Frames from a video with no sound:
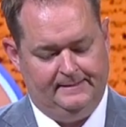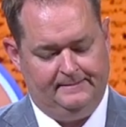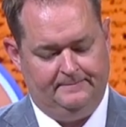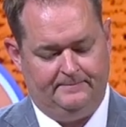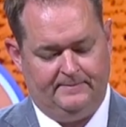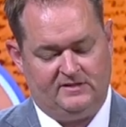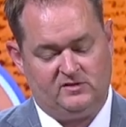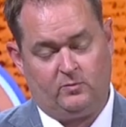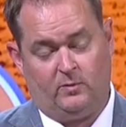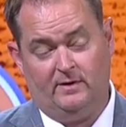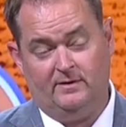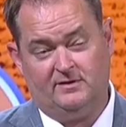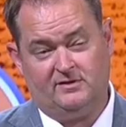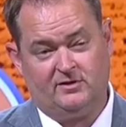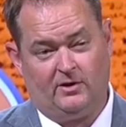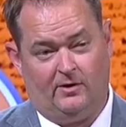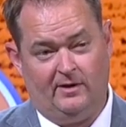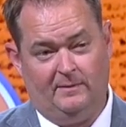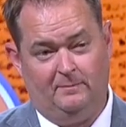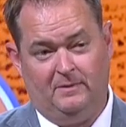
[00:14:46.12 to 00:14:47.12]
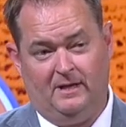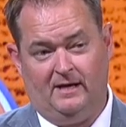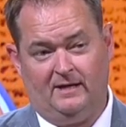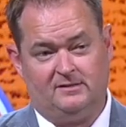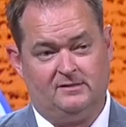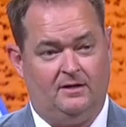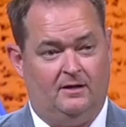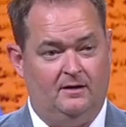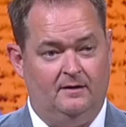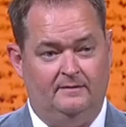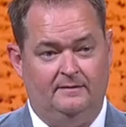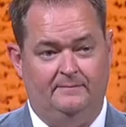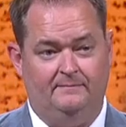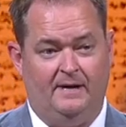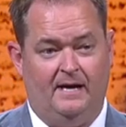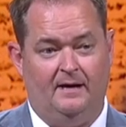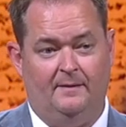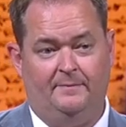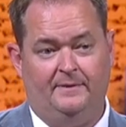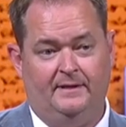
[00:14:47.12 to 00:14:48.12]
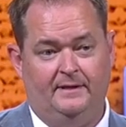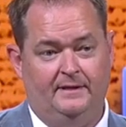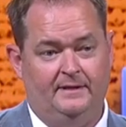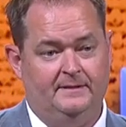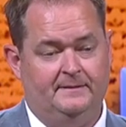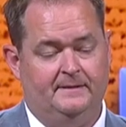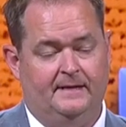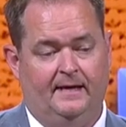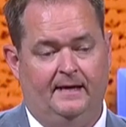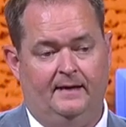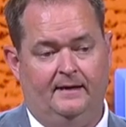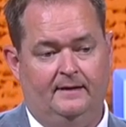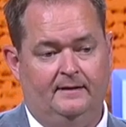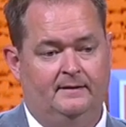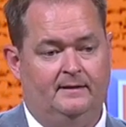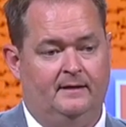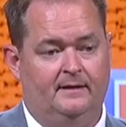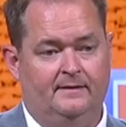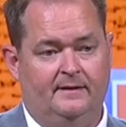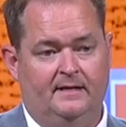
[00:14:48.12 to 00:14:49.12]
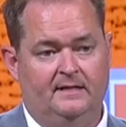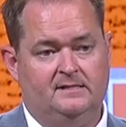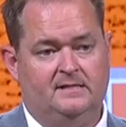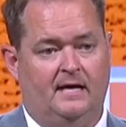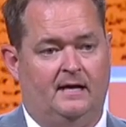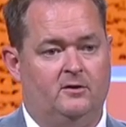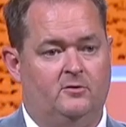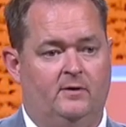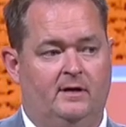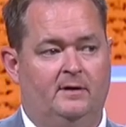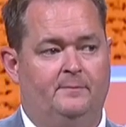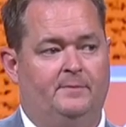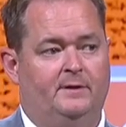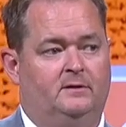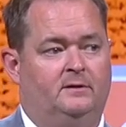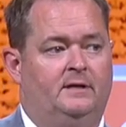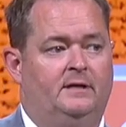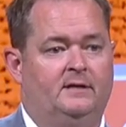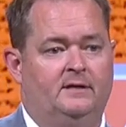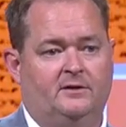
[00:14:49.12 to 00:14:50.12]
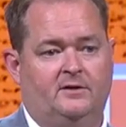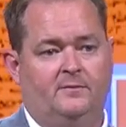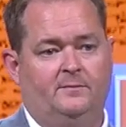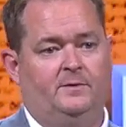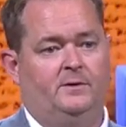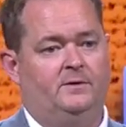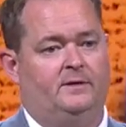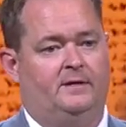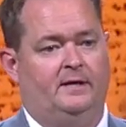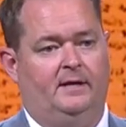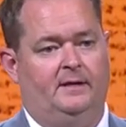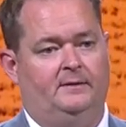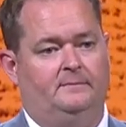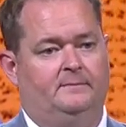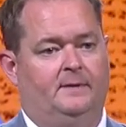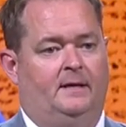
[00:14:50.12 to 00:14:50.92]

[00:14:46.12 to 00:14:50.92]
it's where the starting blocks are, in my opinion. And then he's got a great ability to communicate.